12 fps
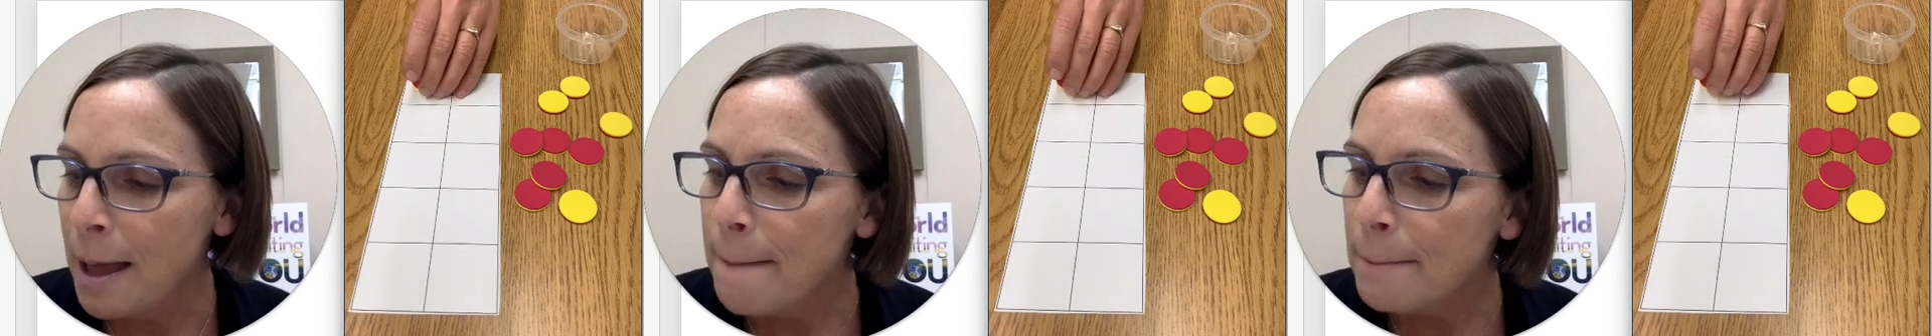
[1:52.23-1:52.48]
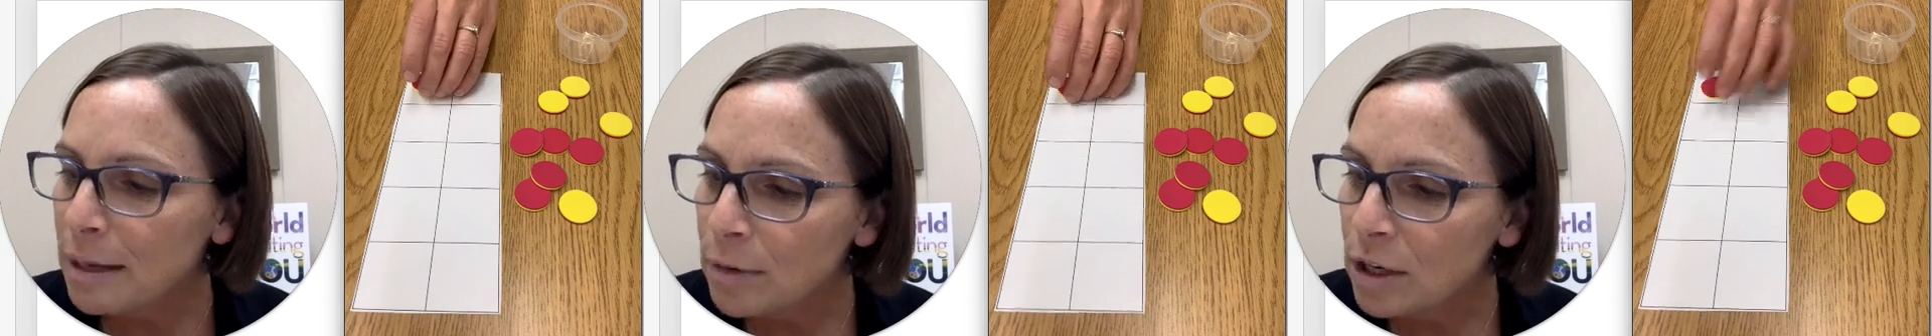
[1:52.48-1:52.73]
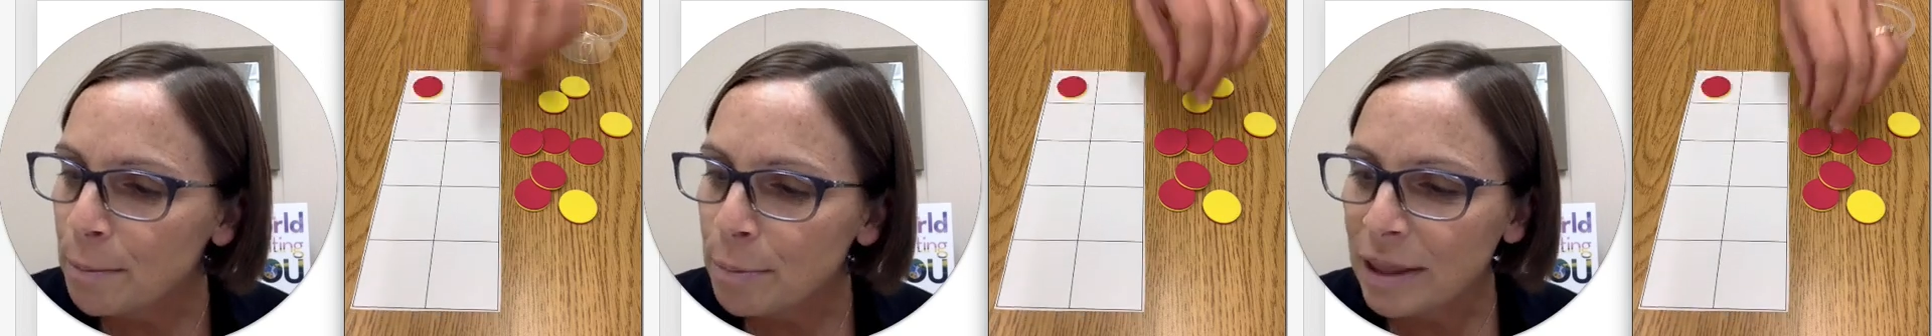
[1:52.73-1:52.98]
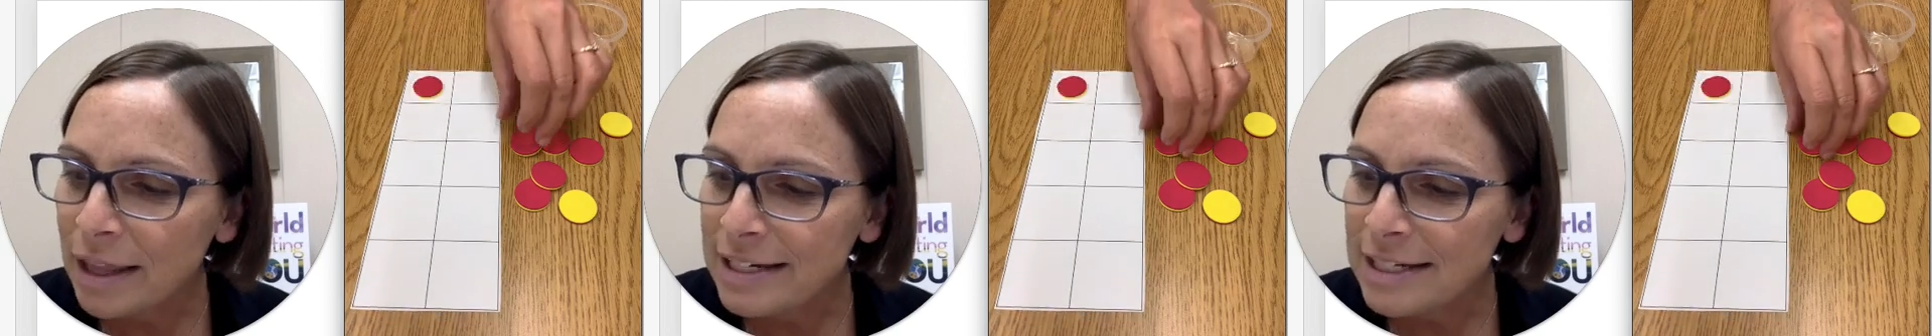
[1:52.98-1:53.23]
But I'm going to
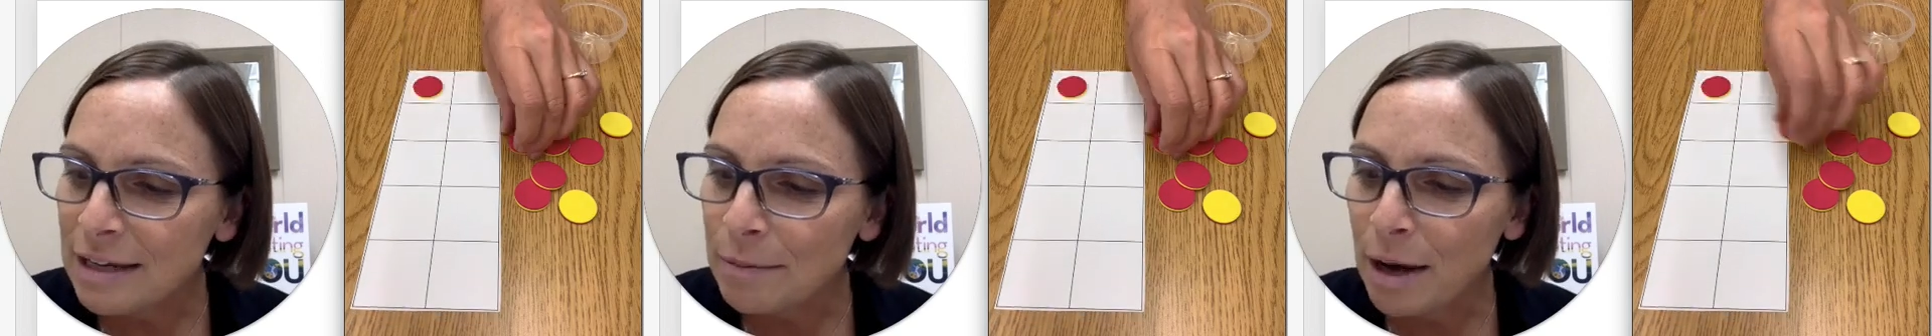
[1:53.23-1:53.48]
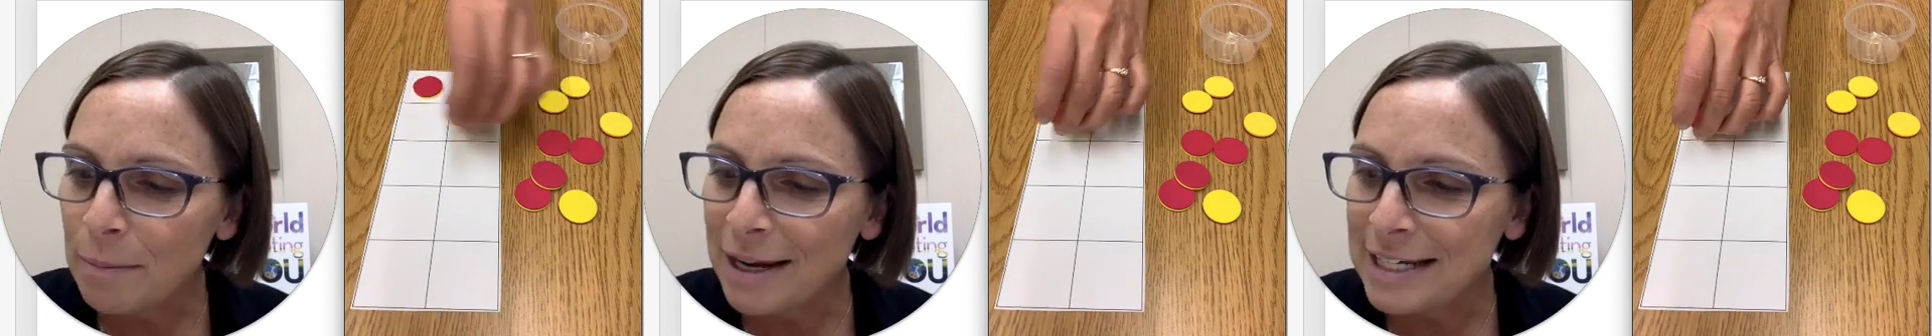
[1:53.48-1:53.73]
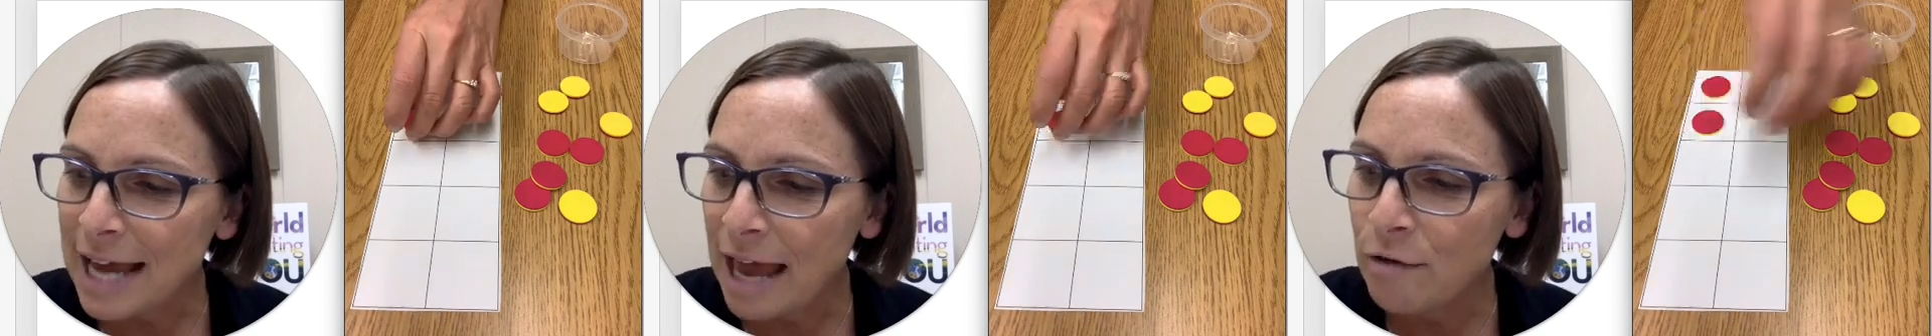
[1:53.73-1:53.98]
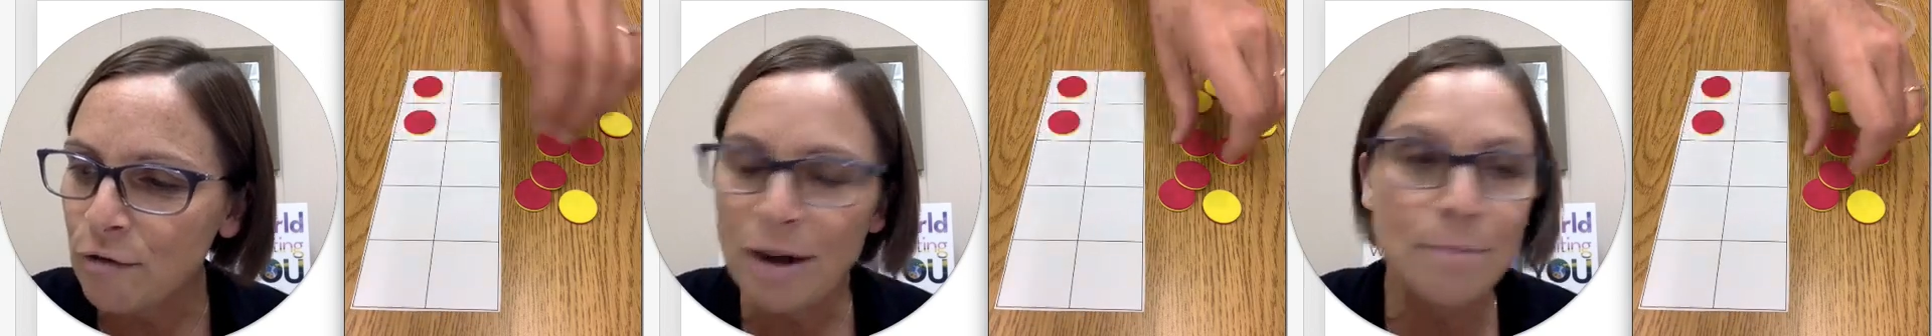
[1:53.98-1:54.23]
place them on my 10
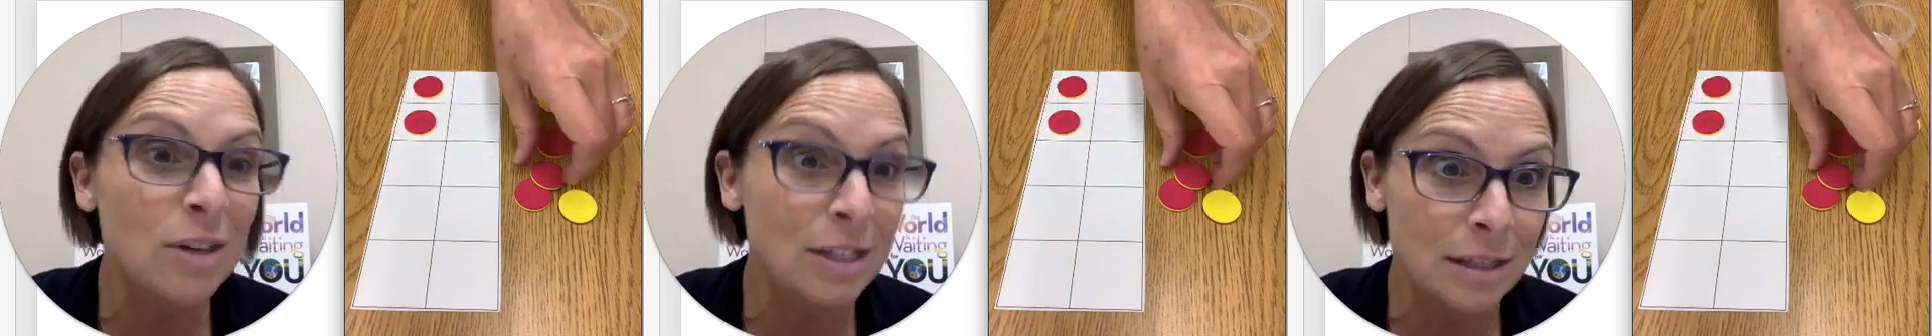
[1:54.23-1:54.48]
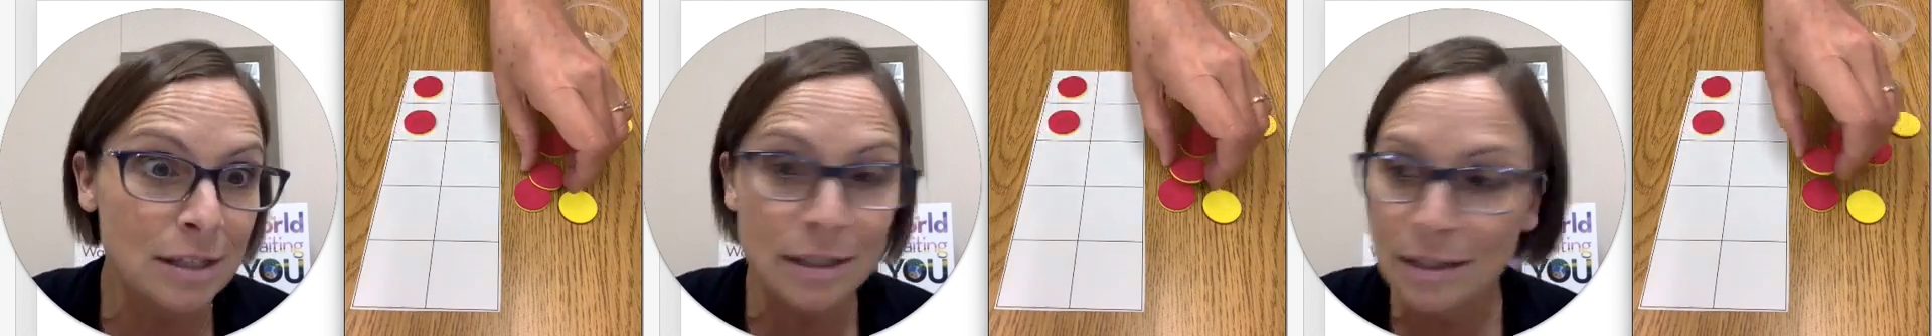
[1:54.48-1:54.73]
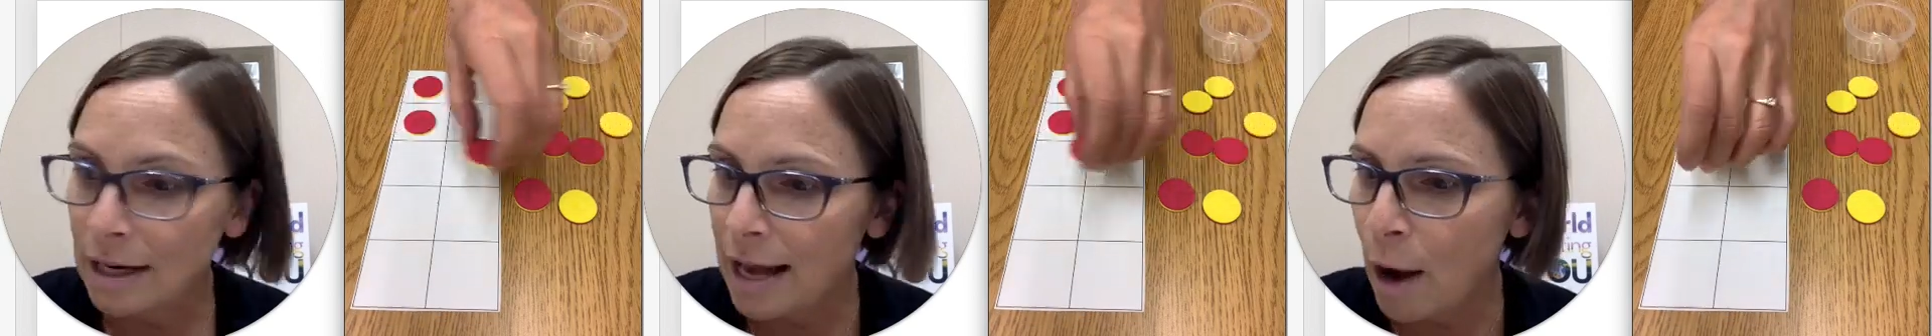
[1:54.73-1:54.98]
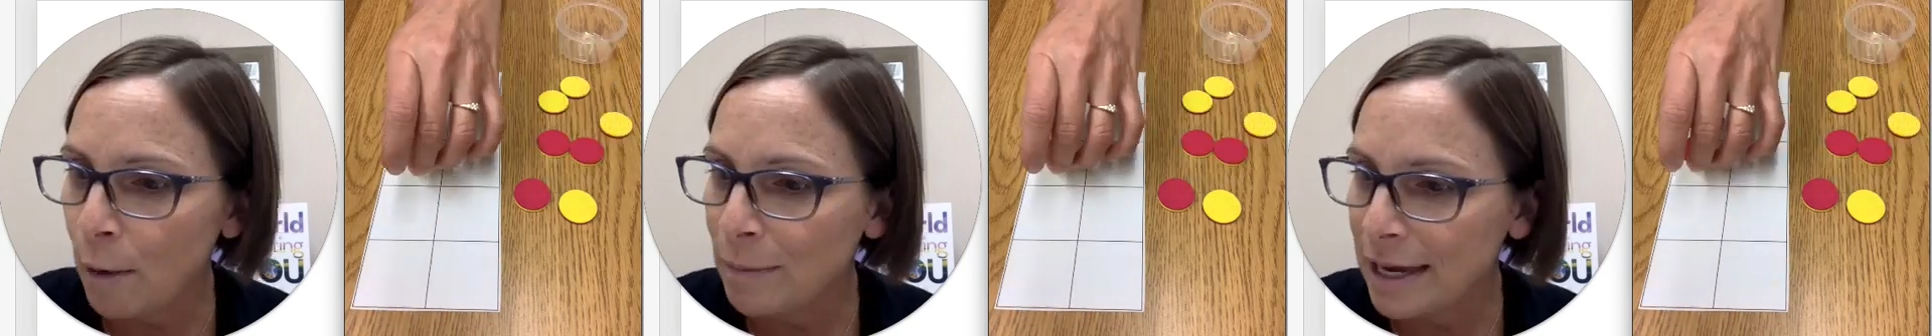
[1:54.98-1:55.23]
frame because this is going to
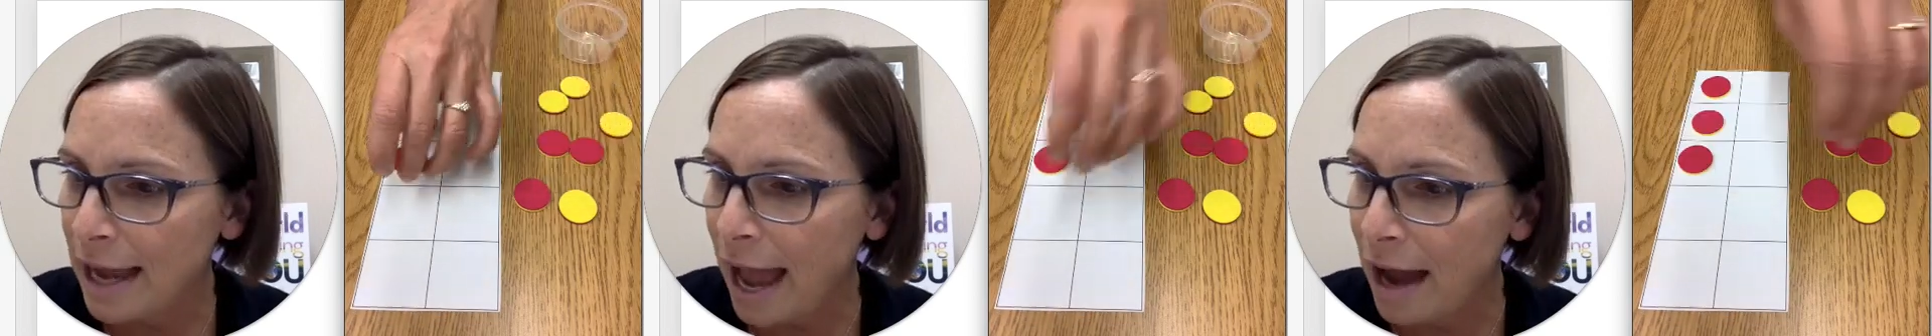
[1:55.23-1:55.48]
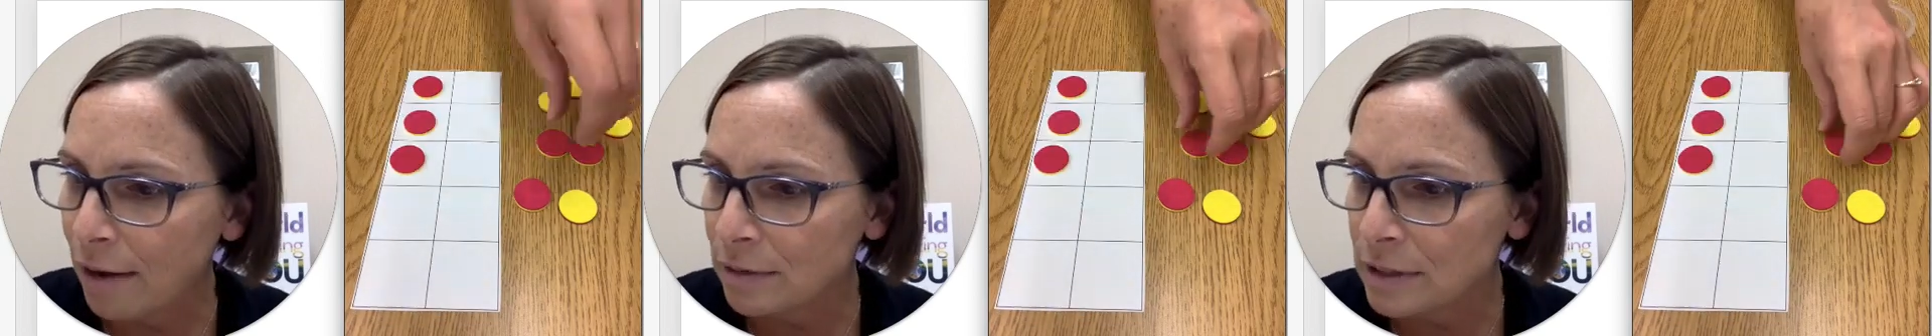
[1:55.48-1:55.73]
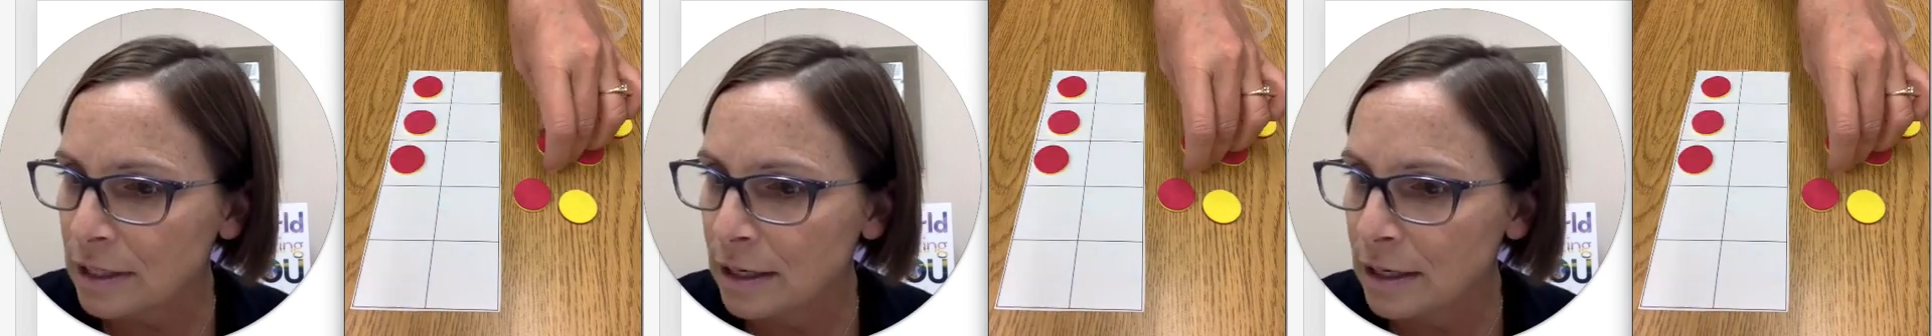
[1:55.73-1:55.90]
help me count.